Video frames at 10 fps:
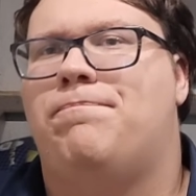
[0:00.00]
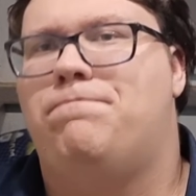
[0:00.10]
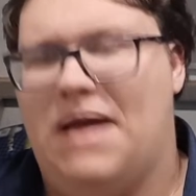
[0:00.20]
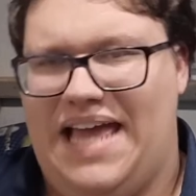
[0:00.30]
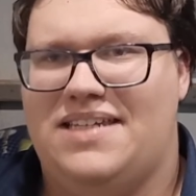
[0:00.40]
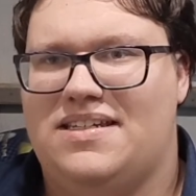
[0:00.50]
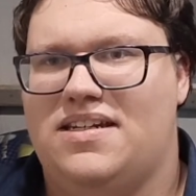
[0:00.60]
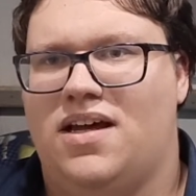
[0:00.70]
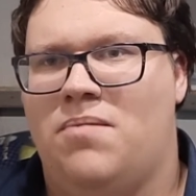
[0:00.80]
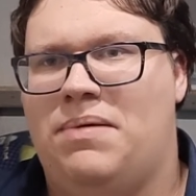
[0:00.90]

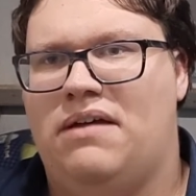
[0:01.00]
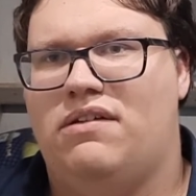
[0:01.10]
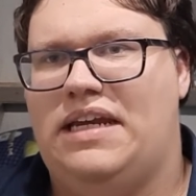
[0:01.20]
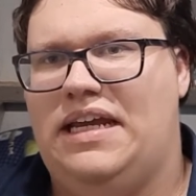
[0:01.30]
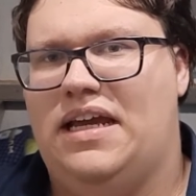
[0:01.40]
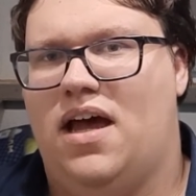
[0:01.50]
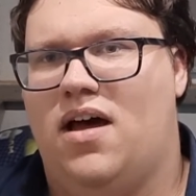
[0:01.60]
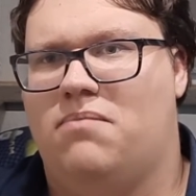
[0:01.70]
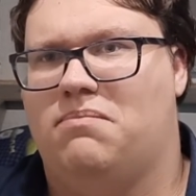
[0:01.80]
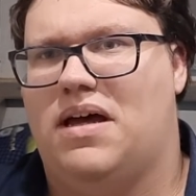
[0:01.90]
best ability,
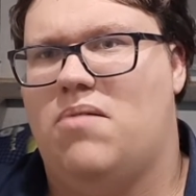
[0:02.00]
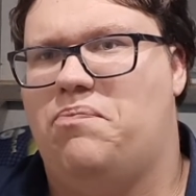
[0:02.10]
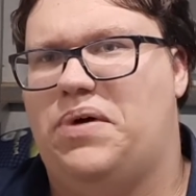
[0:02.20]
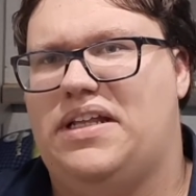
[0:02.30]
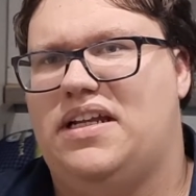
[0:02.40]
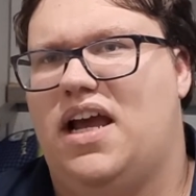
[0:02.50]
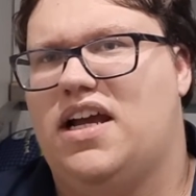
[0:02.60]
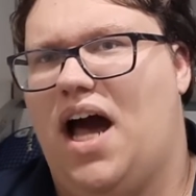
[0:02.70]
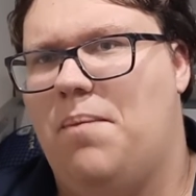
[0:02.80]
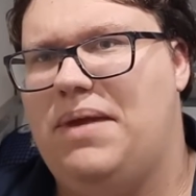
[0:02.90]
but
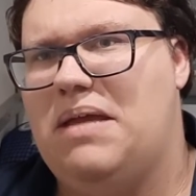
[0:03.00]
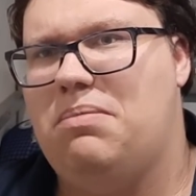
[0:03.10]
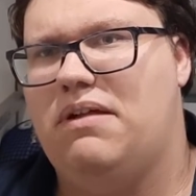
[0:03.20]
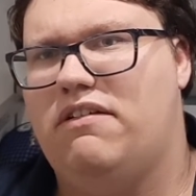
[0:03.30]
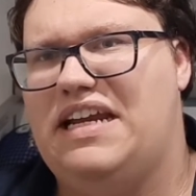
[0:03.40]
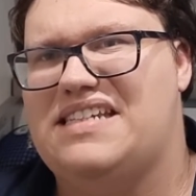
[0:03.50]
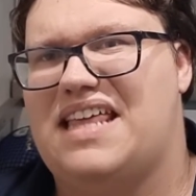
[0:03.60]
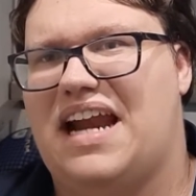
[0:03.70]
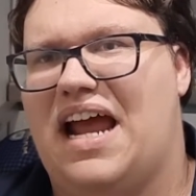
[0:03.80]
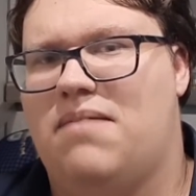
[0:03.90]
copy abilities
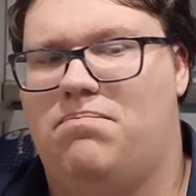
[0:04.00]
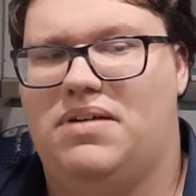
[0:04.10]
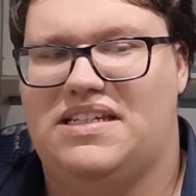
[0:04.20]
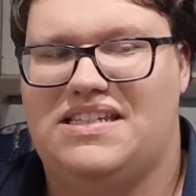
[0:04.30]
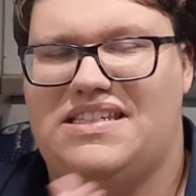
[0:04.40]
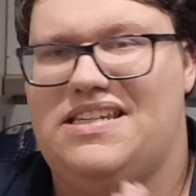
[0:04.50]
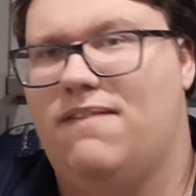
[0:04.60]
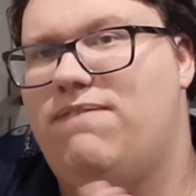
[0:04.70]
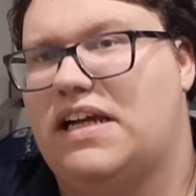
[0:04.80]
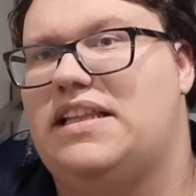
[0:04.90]
that I'm
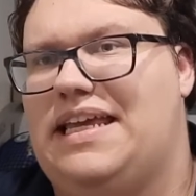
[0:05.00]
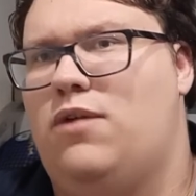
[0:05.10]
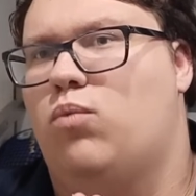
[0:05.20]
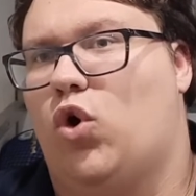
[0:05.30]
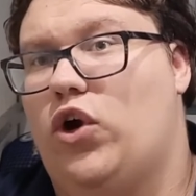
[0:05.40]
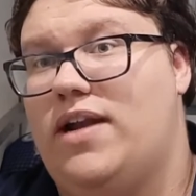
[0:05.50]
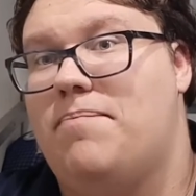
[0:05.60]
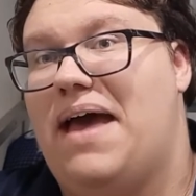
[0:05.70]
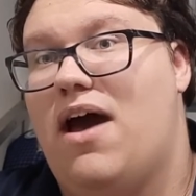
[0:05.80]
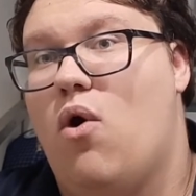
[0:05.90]
specifically worried
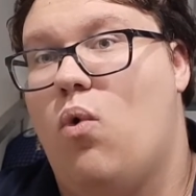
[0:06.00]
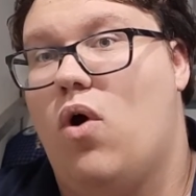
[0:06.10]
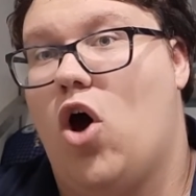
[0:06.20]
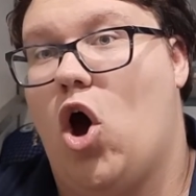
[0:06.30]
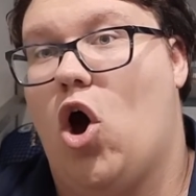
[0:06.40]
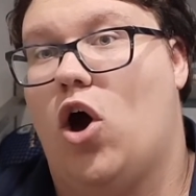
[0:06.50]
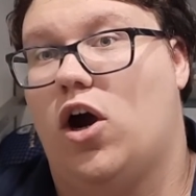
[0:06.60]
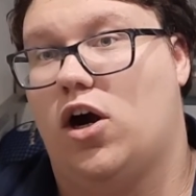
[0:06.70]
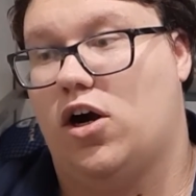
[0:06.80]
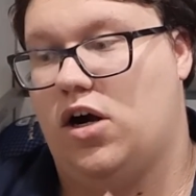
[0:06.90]
about
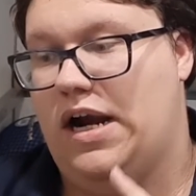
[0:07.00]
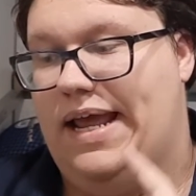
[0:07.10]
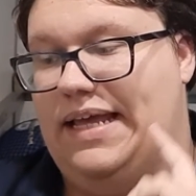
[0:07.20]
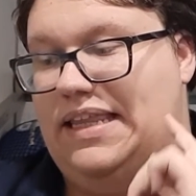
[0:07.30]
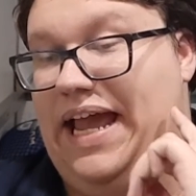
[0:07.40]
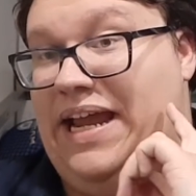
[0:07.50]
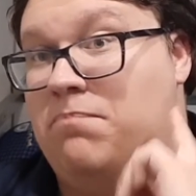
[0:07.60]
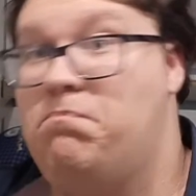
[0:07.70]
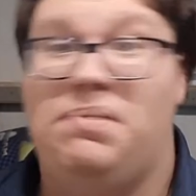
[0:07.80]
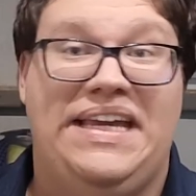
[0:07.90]
are,
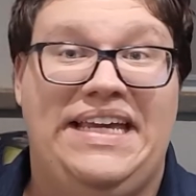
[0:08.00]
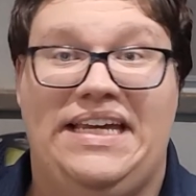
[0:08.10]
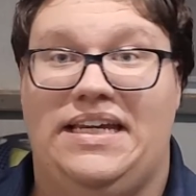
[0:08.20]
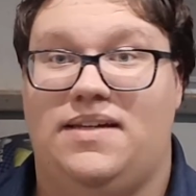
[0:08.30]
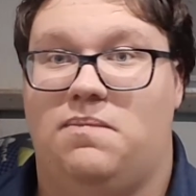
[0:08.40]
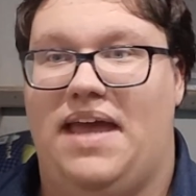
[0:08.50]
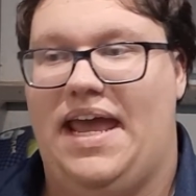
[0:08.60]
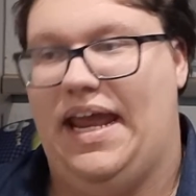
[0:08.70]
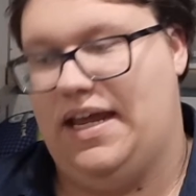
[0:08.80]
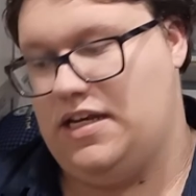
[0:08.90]
Beam
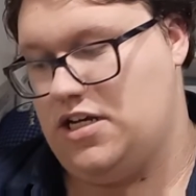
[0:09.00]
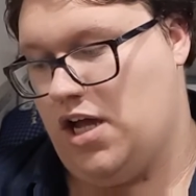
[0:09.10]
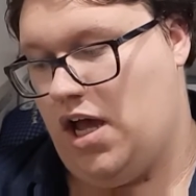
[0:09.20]
and,